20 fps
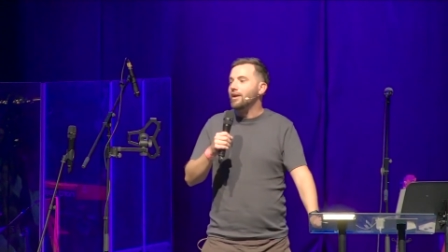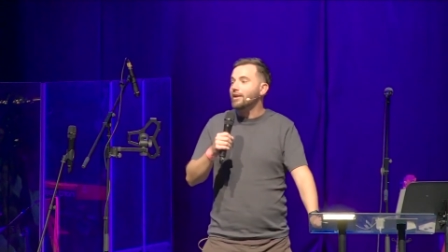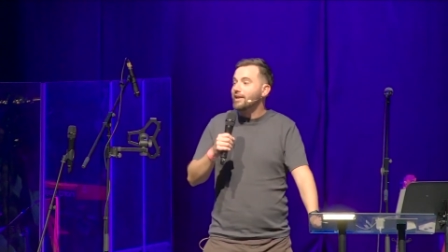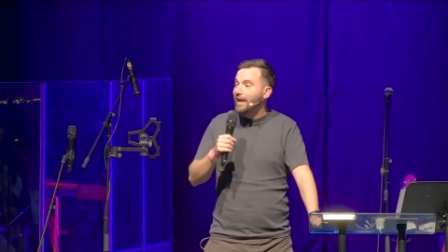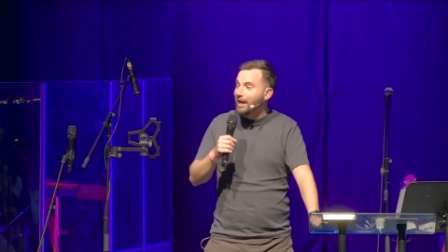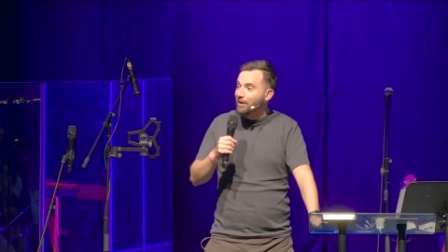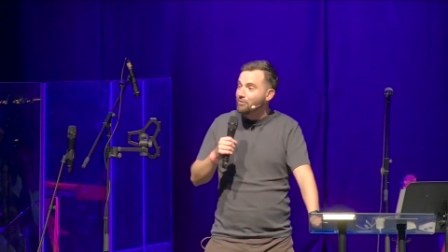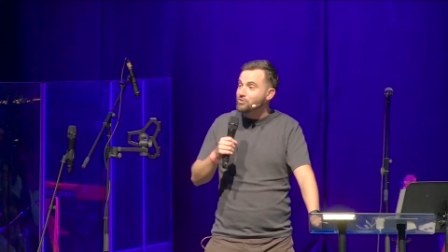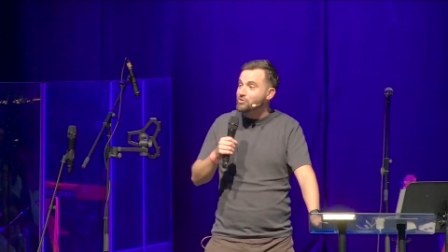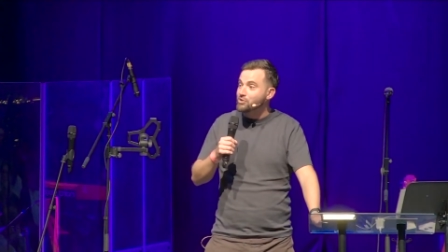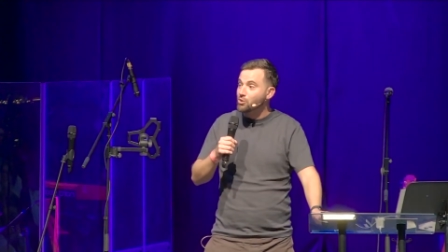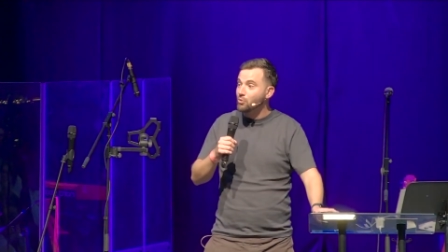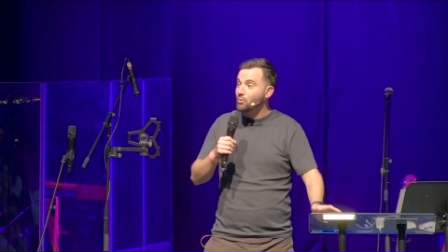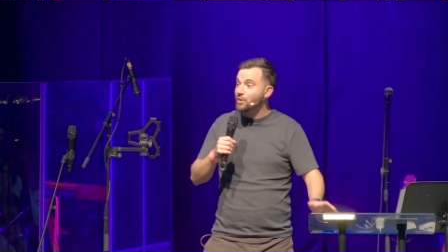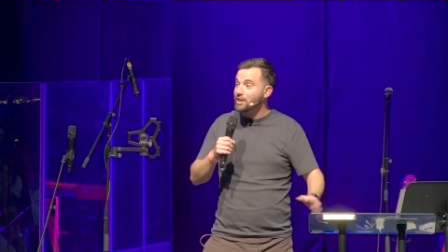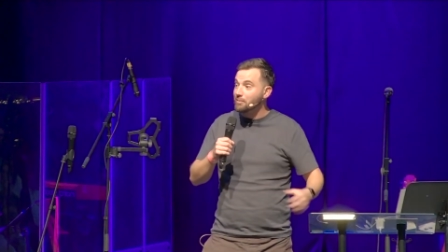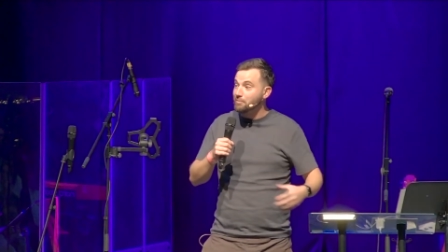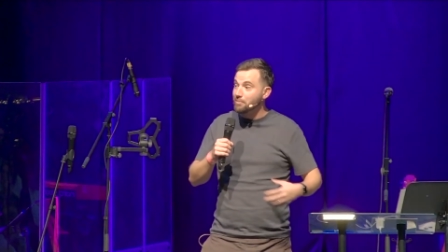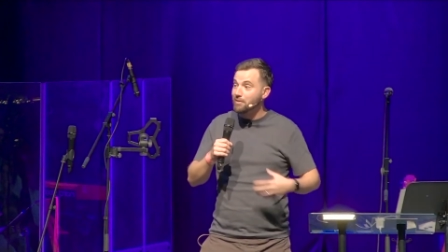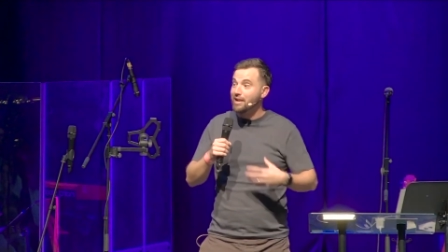council with
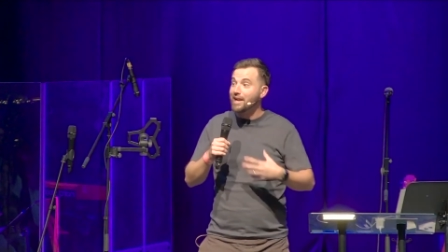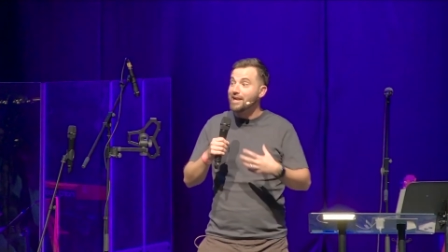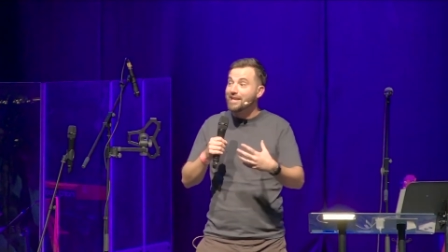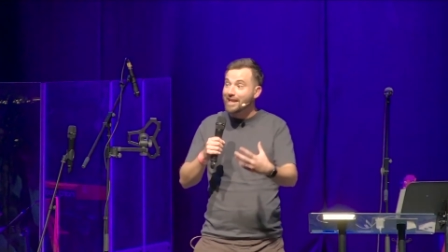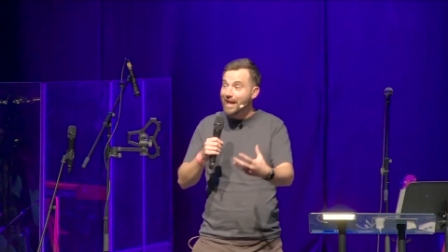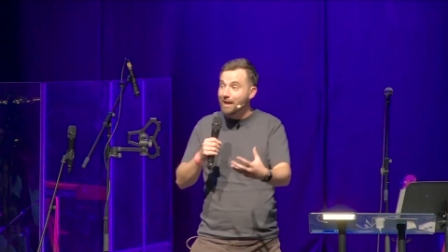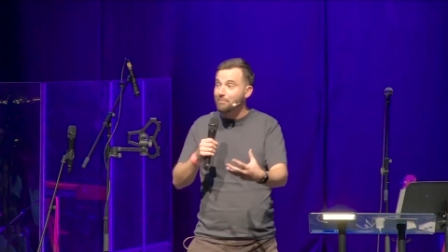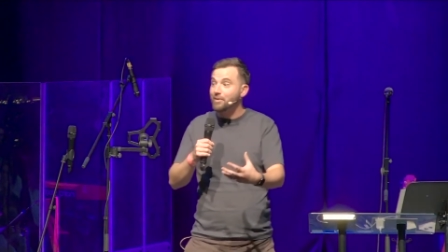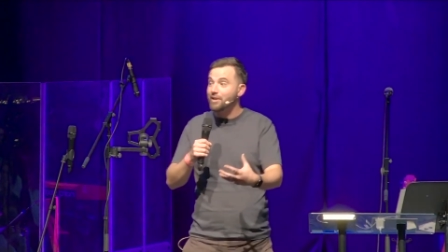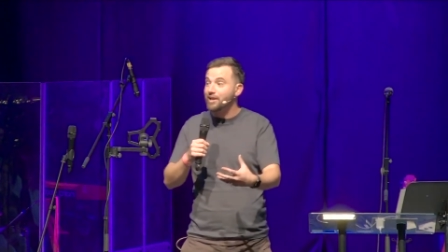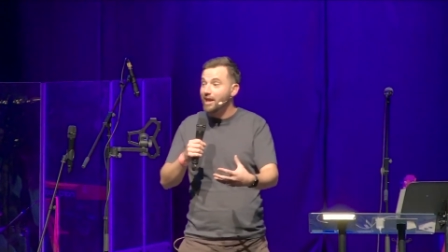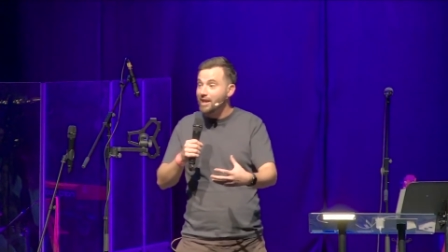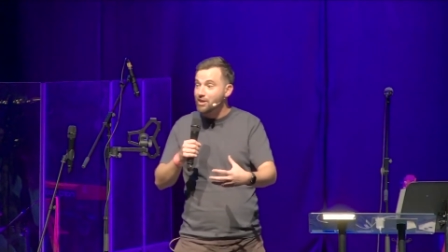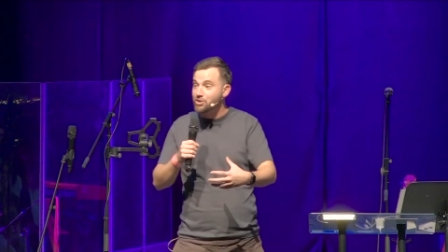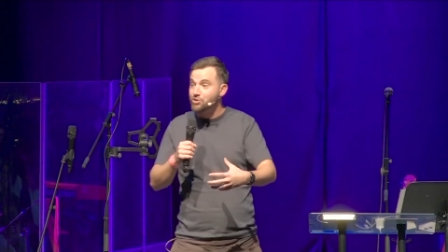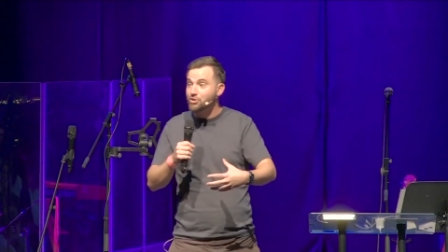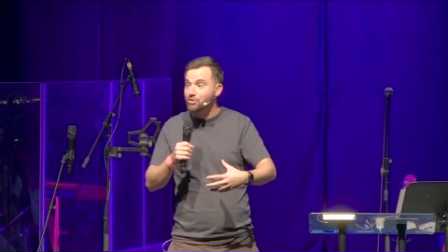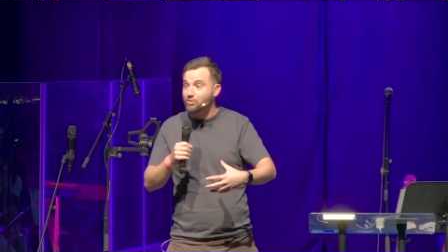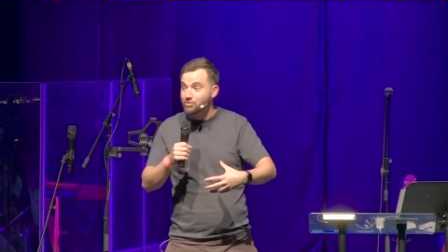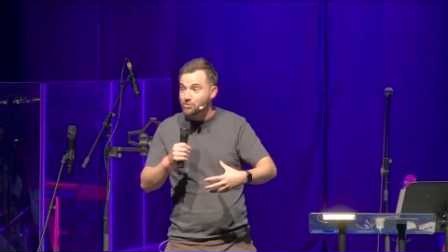a planning
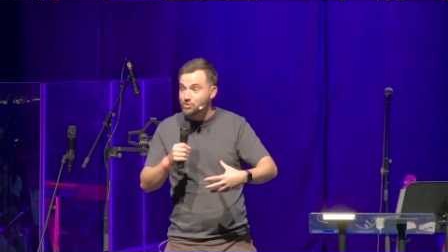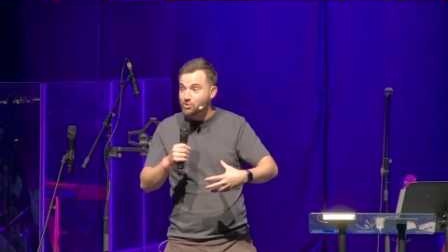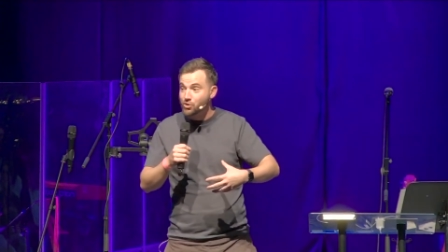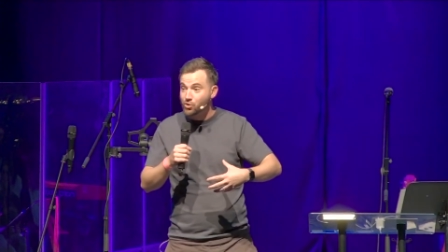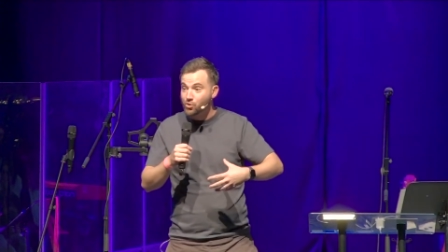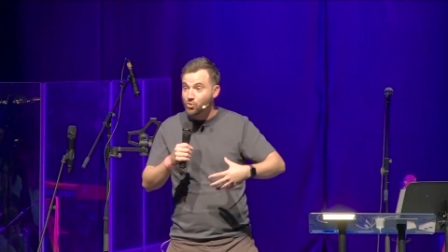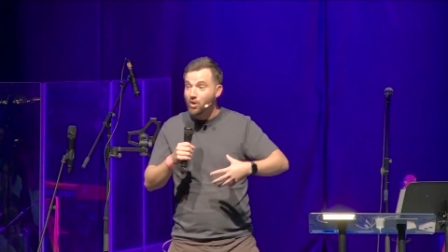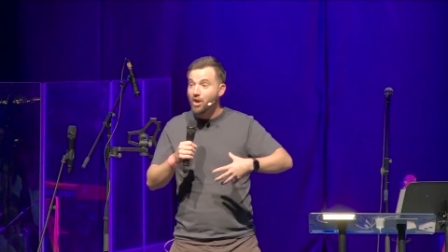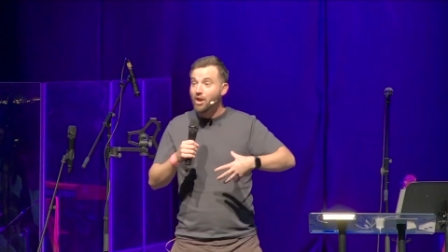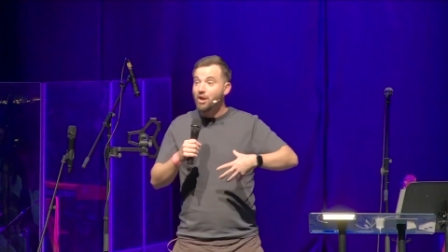application to